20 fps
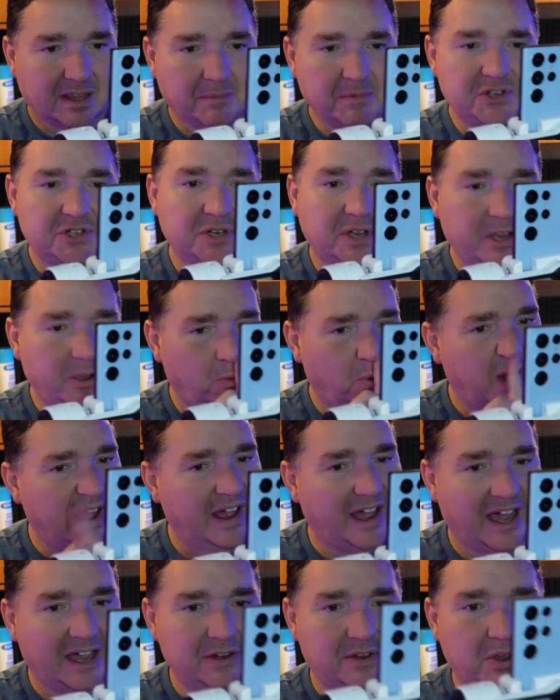Let me show you
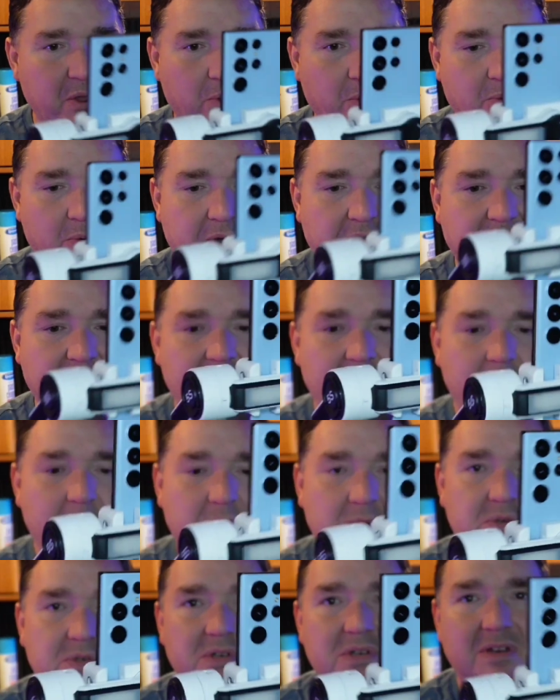why I don't really
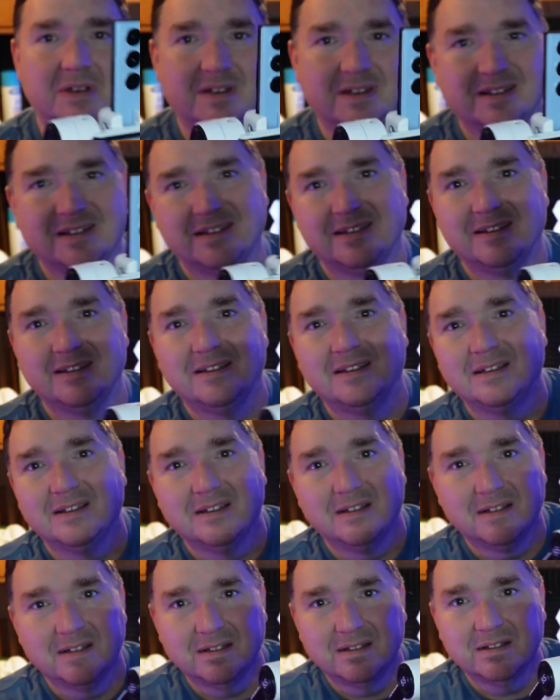use
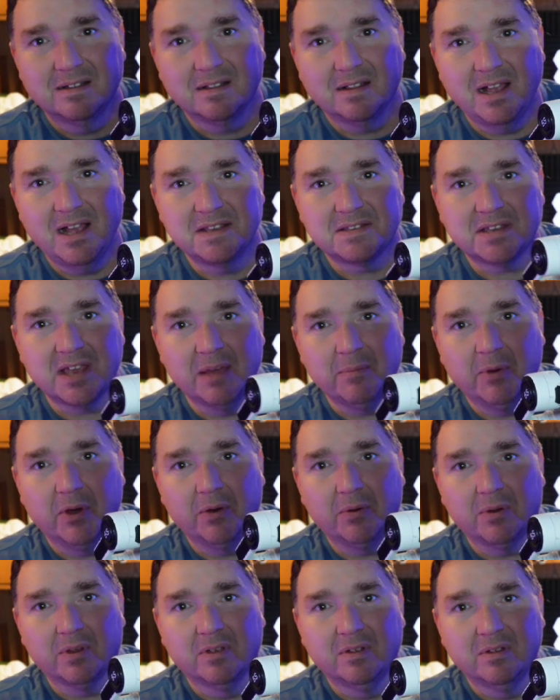landscape
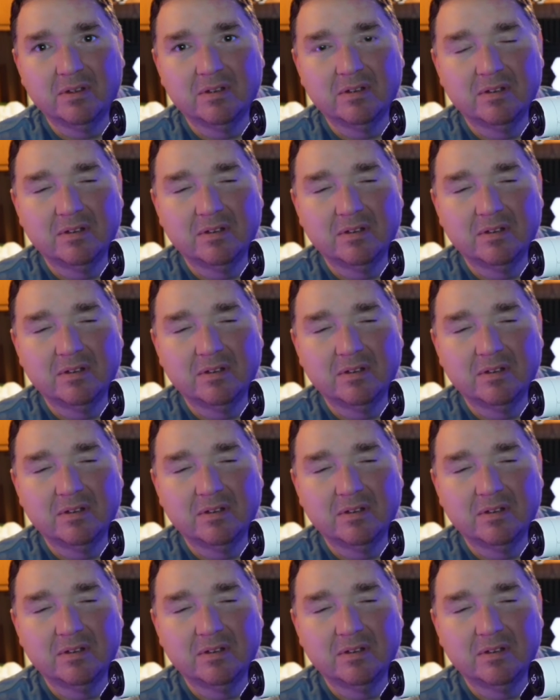mode.